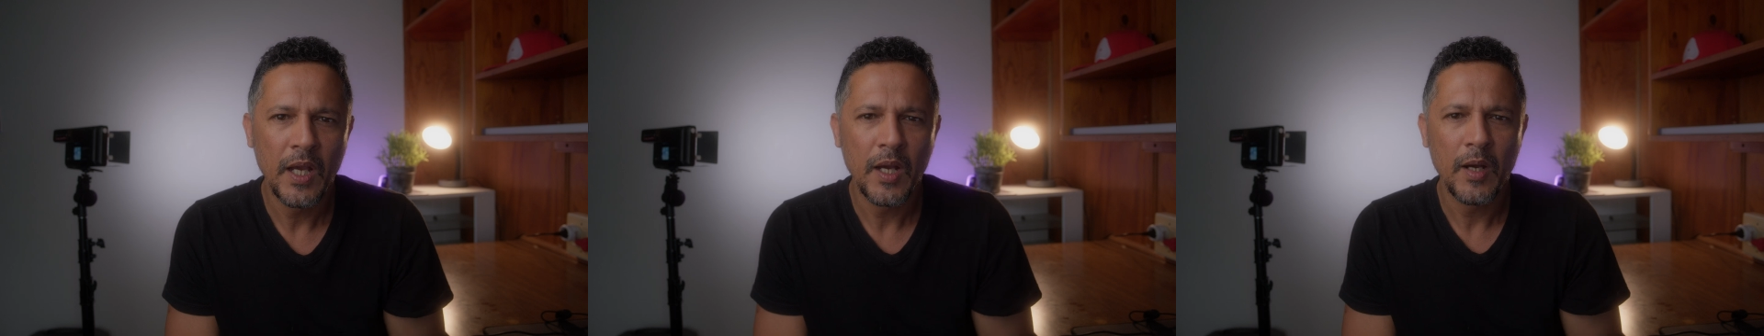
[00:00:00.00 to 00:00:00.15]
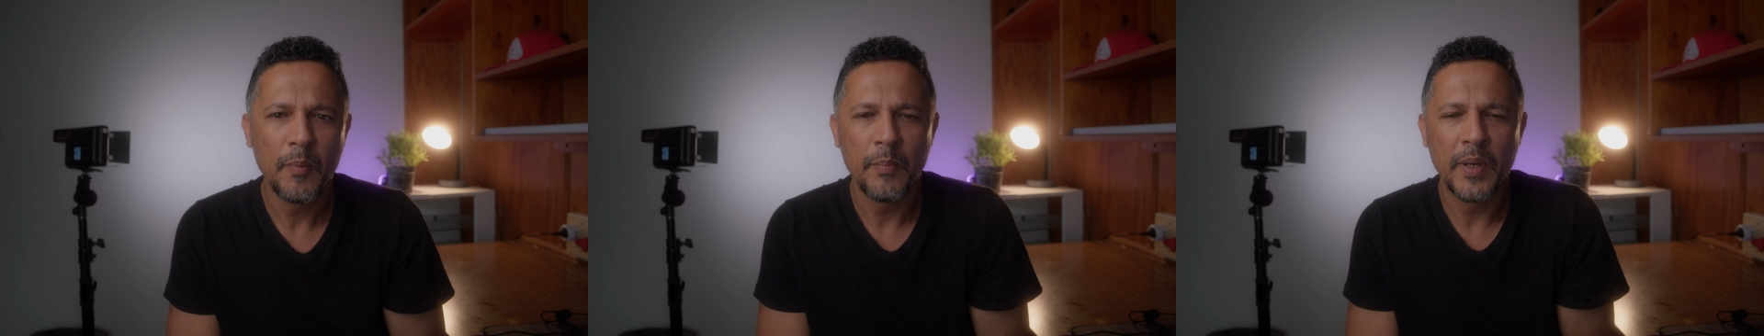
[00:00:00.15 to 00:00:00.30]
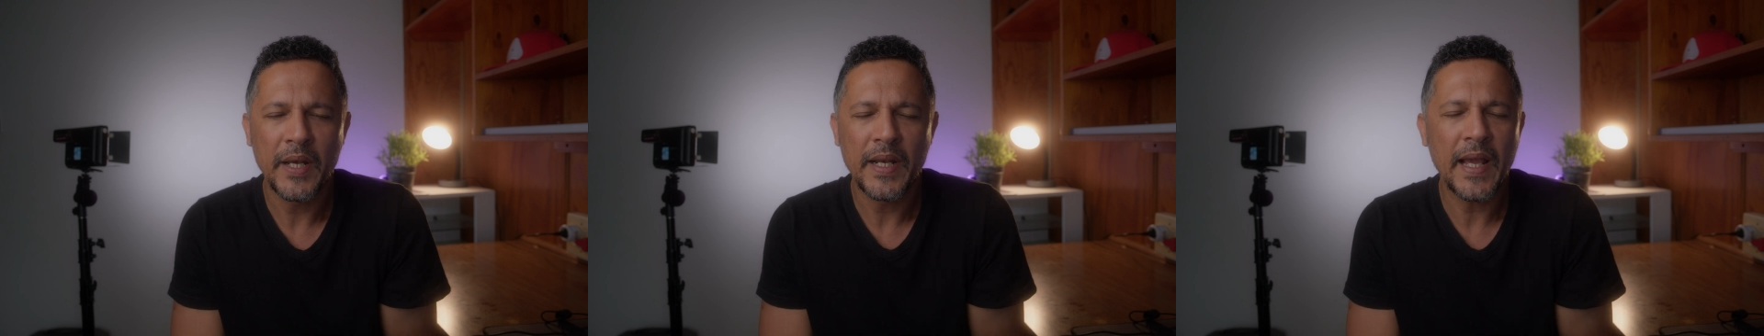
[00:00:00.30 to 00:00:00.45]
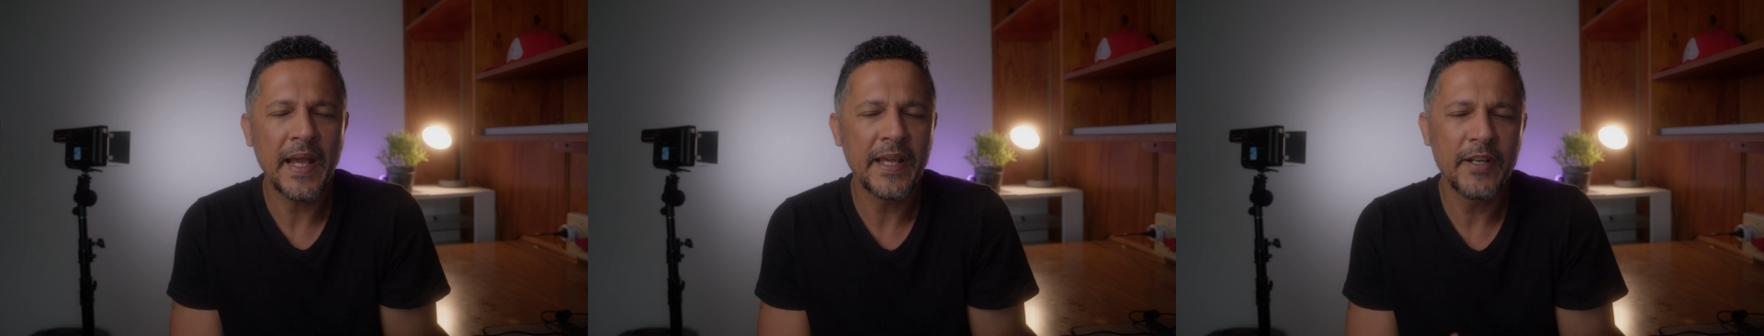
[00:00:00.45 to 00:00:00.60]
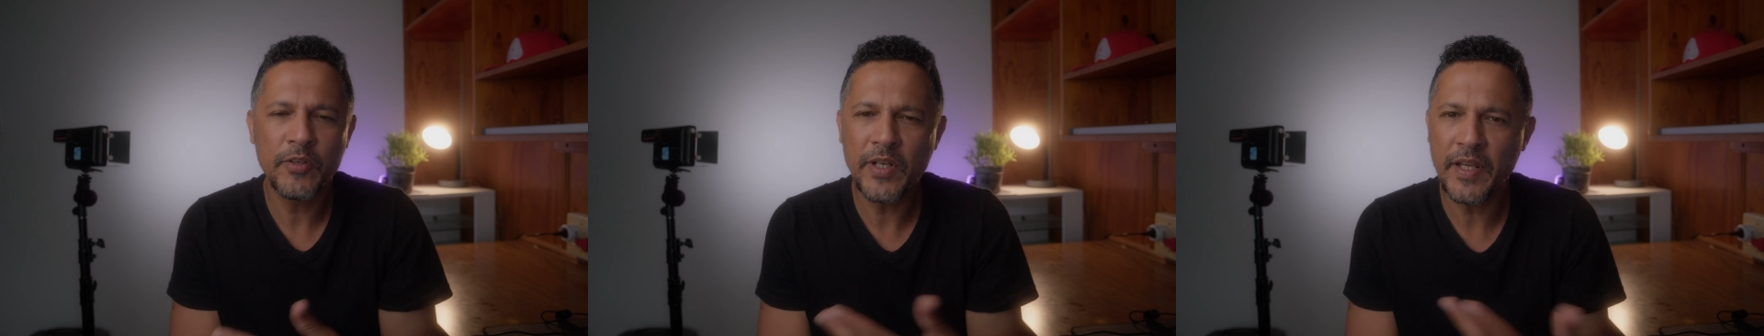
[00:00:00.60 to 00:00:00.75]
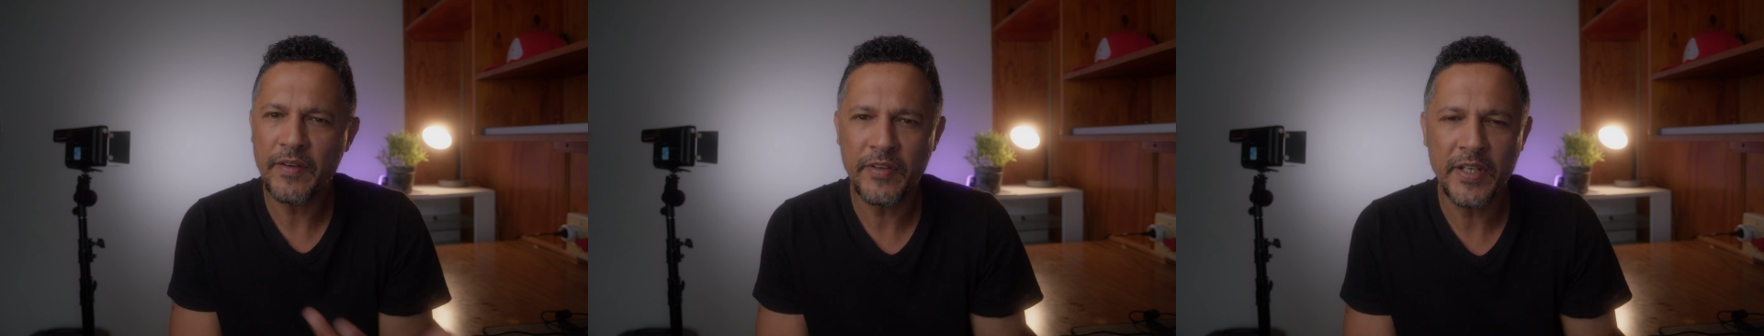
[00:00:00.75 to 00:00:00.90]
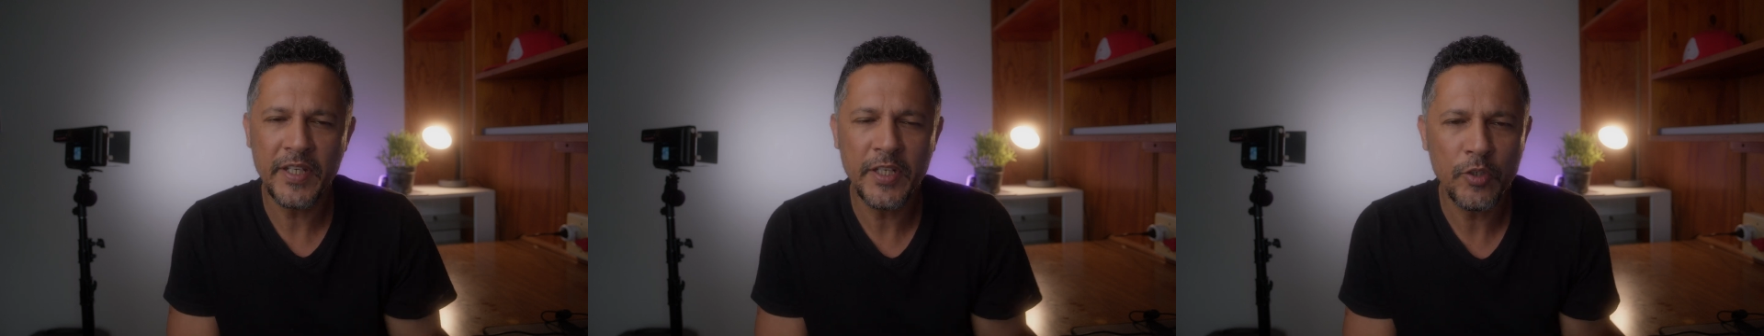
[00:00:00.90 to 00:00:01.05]
But I don't
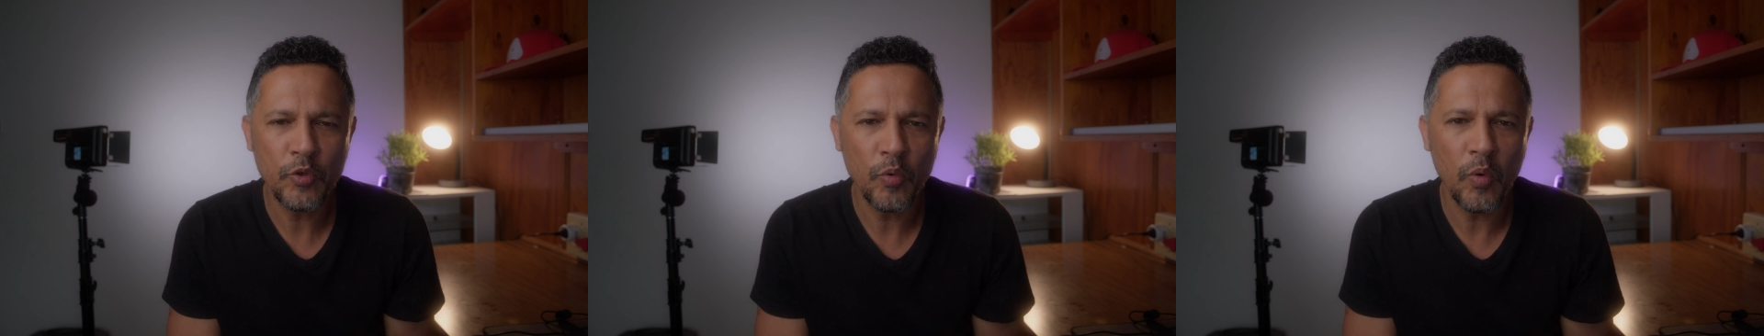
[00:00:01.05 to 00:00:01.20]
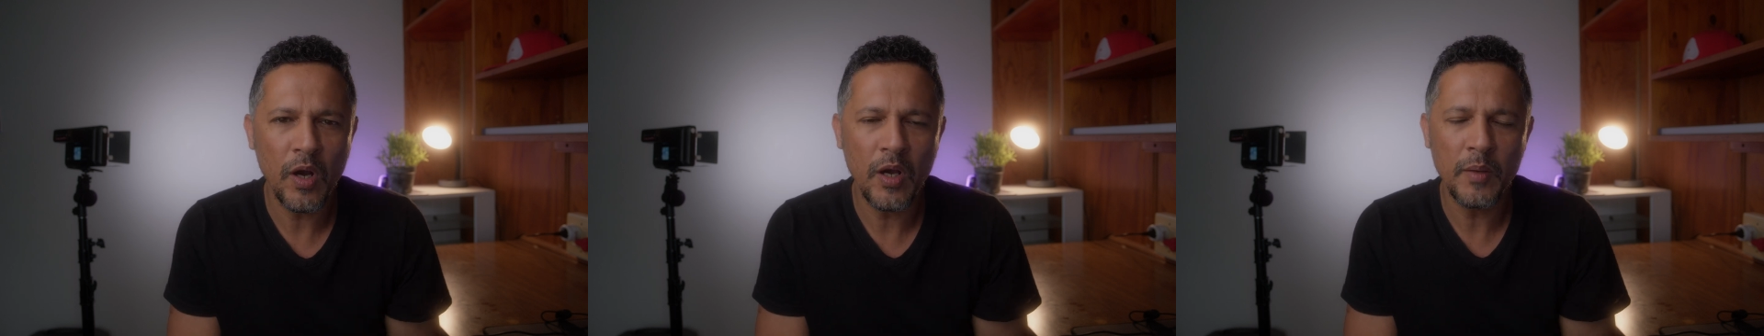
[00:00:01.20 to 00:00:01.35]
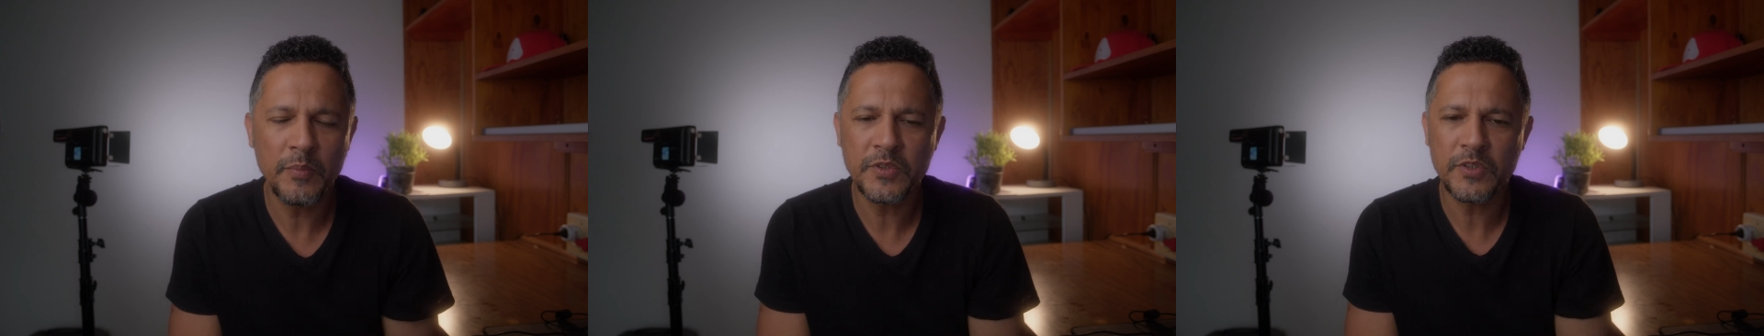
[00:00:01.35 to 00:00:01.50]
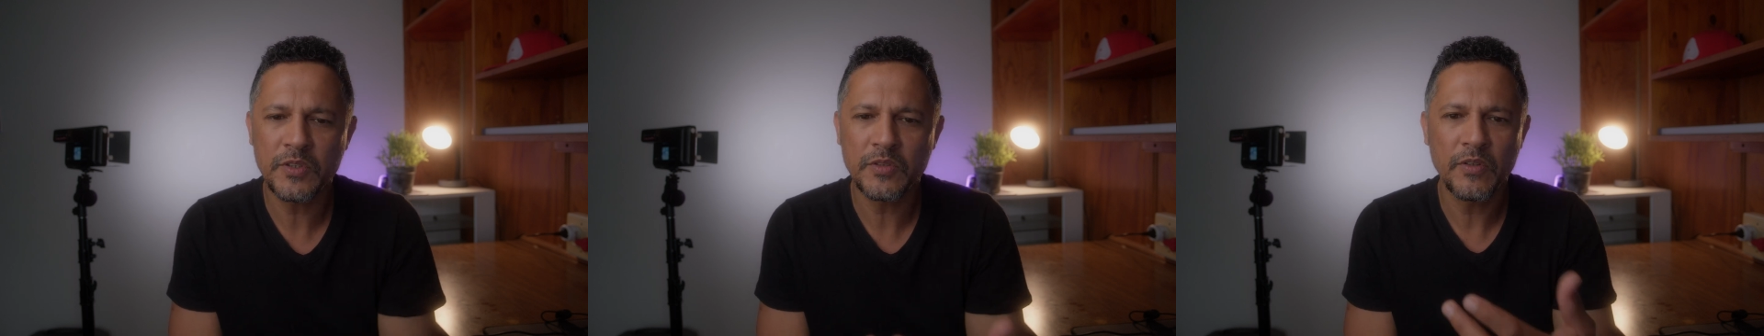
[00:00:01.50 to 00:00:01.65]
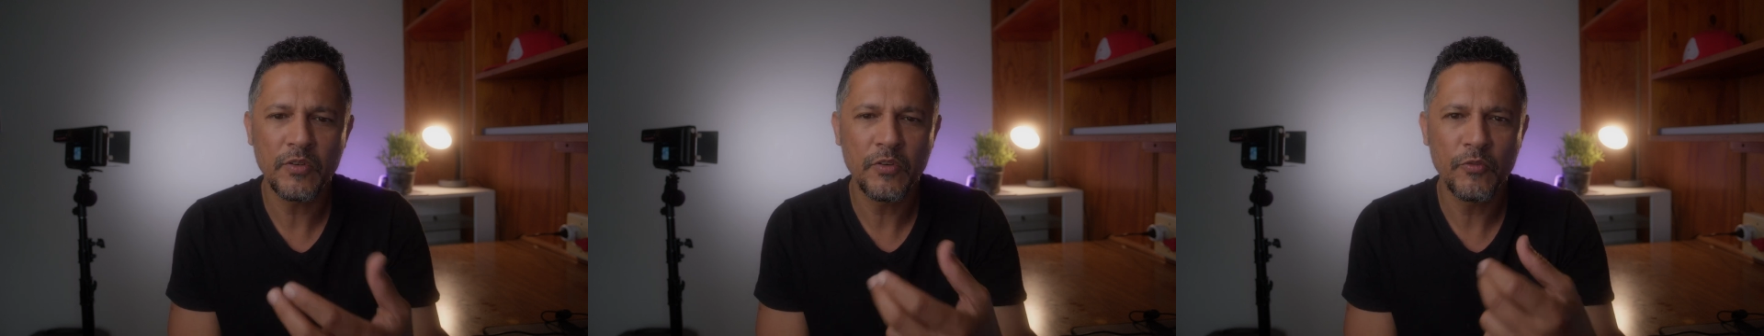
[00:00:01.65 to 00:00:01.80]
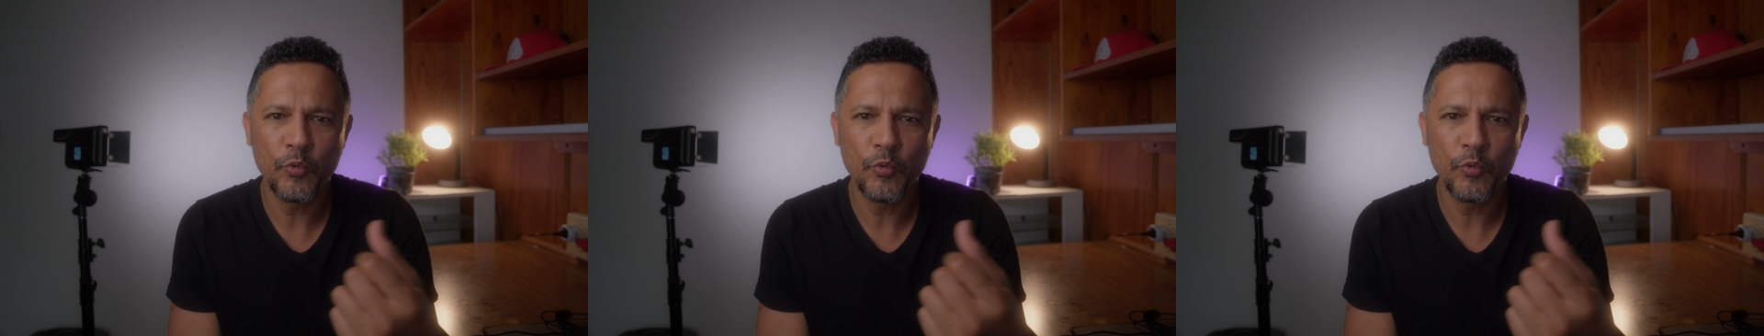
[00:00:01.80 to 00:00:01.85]
have any qualms